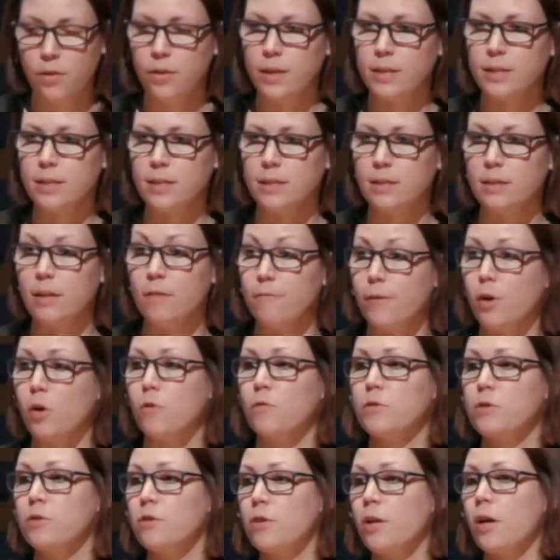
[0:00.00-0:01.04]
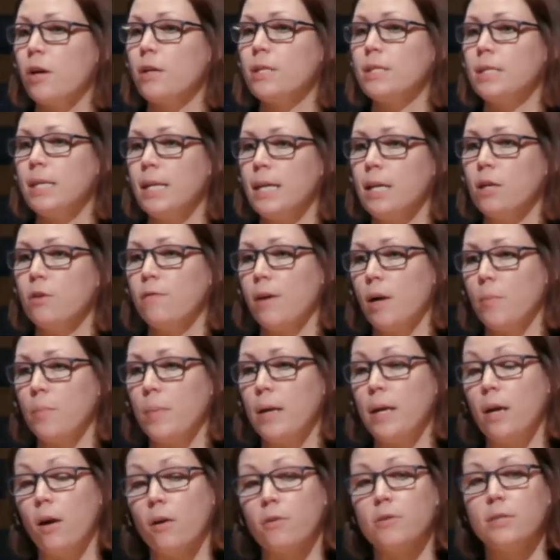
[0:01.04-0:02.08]
This involves 13 of our
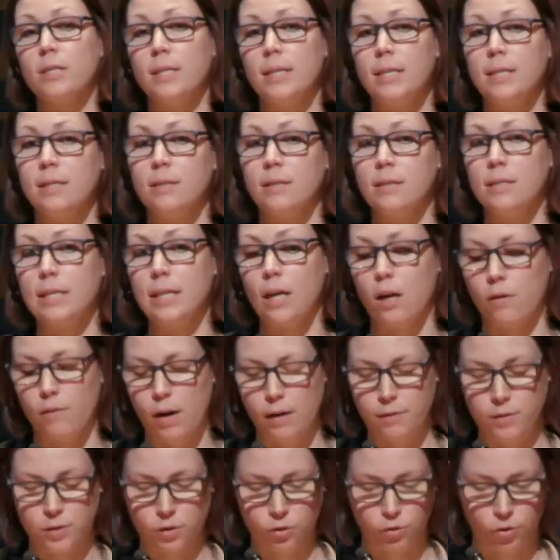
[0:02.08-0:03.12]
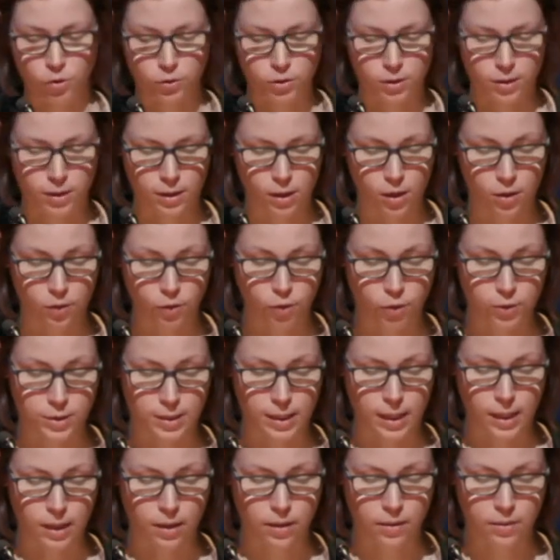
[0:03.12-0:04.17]
BRCs and CRFs
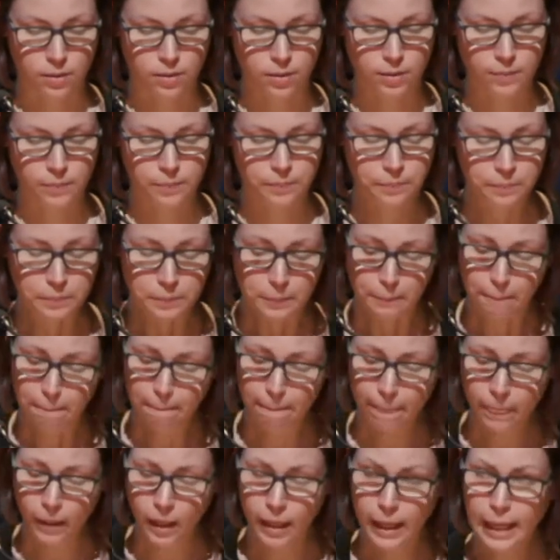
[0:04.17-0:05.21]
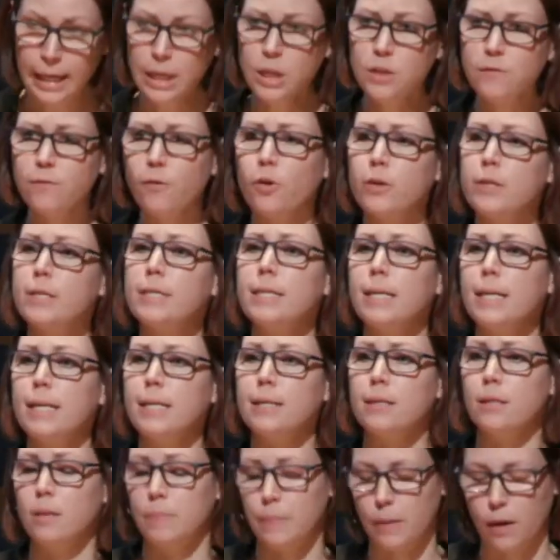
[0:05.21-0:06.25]
across England. Each volunteer
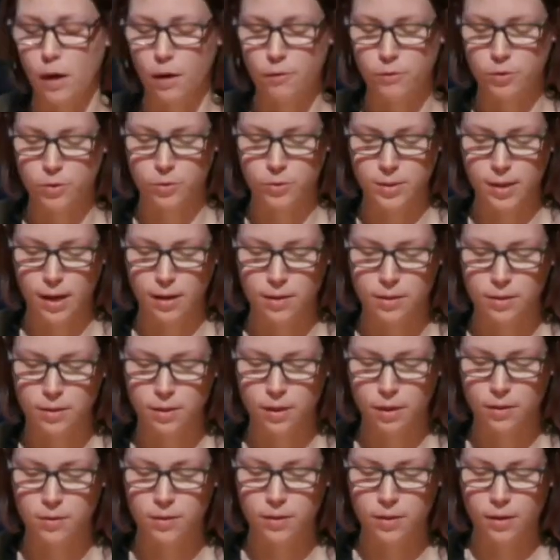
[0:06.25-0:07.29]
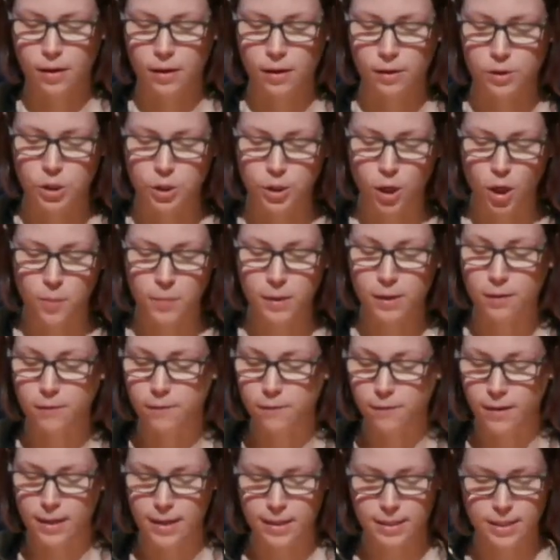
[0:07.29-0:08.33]
to the bioresource undergoes genomic
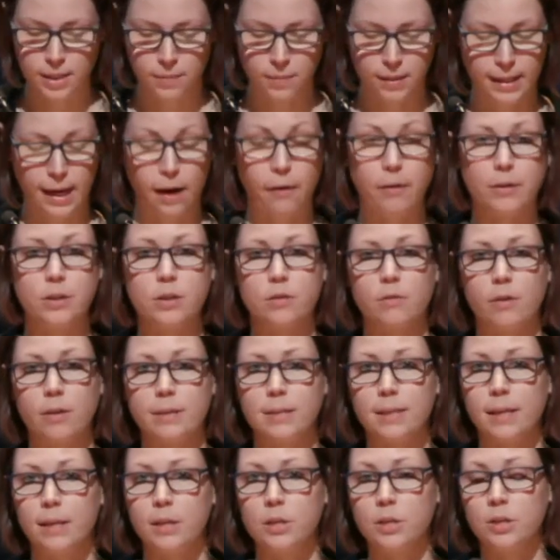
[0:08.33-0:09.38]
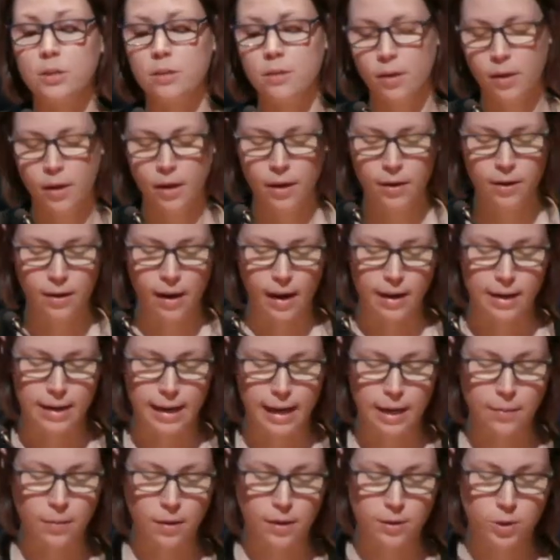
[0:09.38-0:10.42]
and phenotypic characterisation
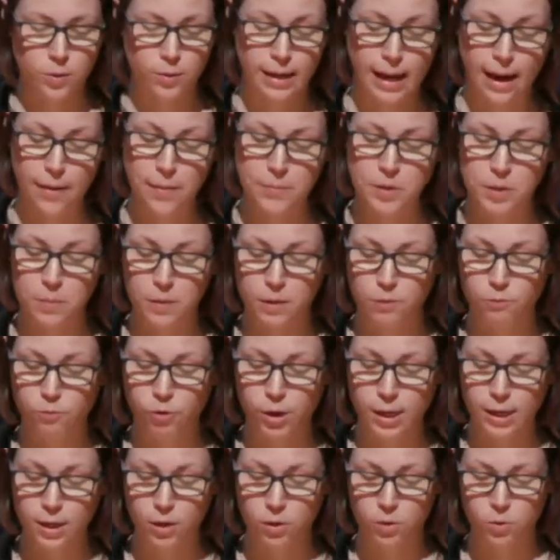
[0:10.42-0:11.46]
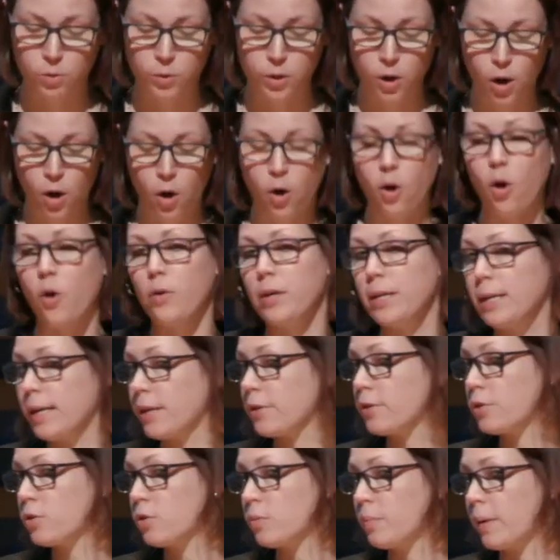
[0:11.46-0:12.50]
and to allow them to be recalled on a
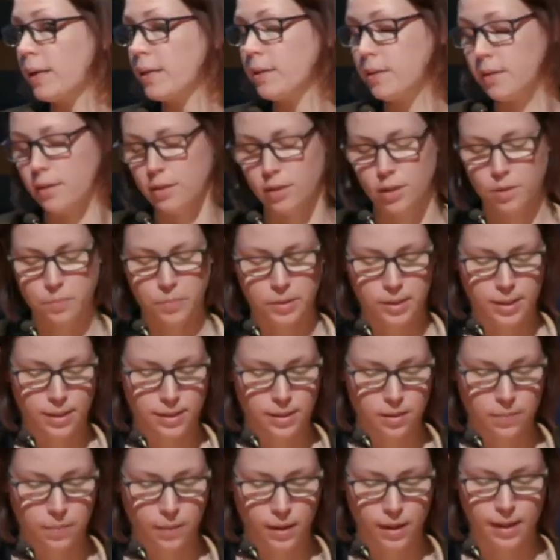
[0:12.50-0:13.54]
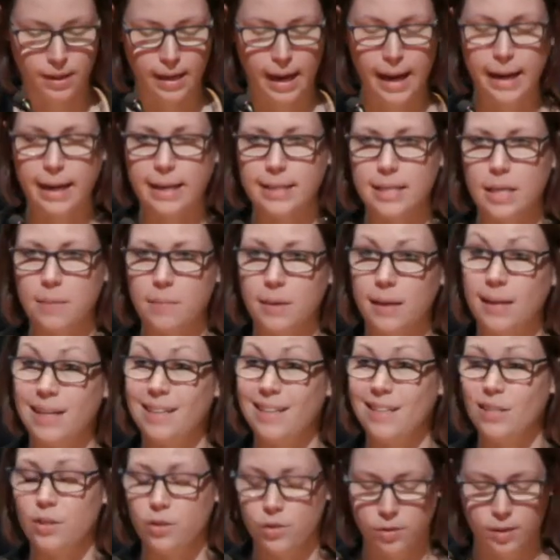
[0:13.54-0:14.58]
national basis to participate in academic and
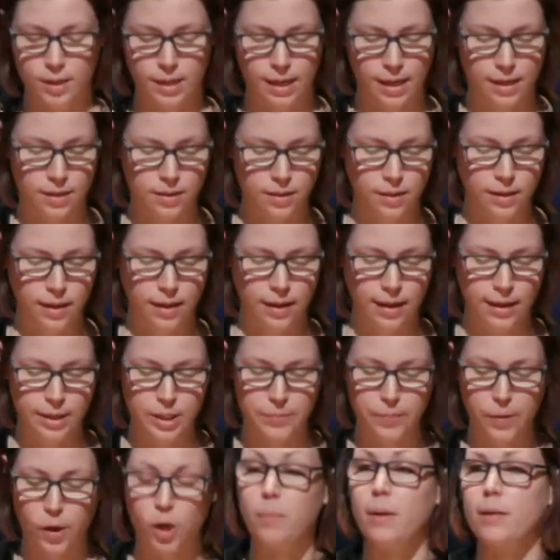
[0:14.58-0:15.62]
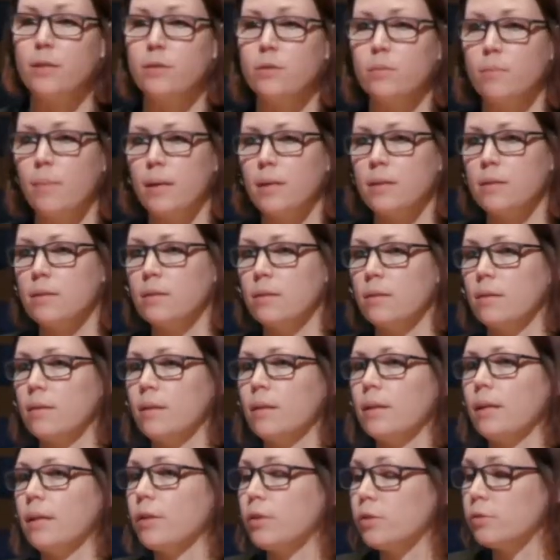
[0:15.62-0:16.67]
industry-led experimental medicine and
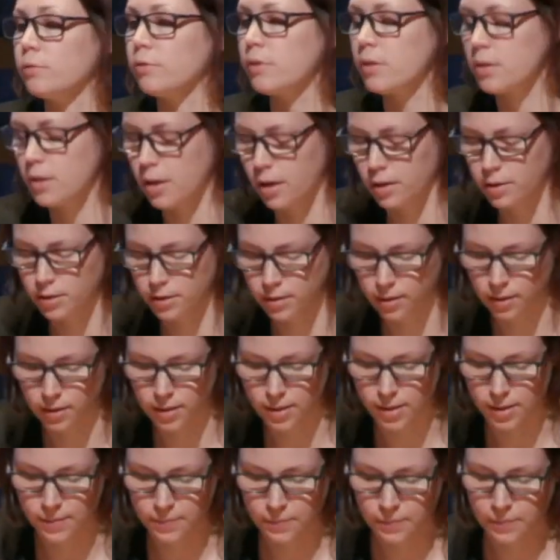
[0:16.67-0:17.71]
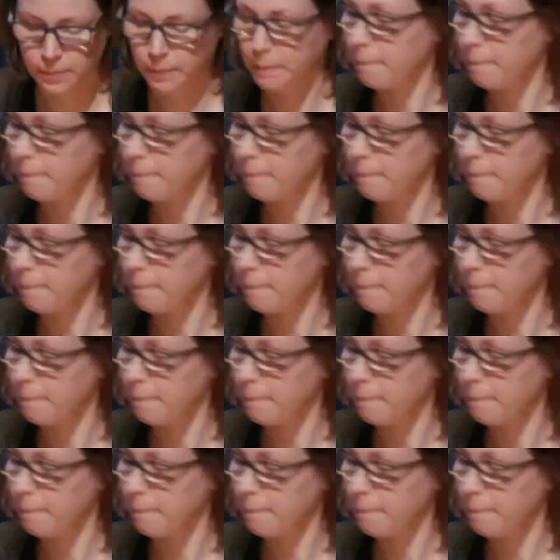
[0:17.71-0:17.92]
clinical research studies.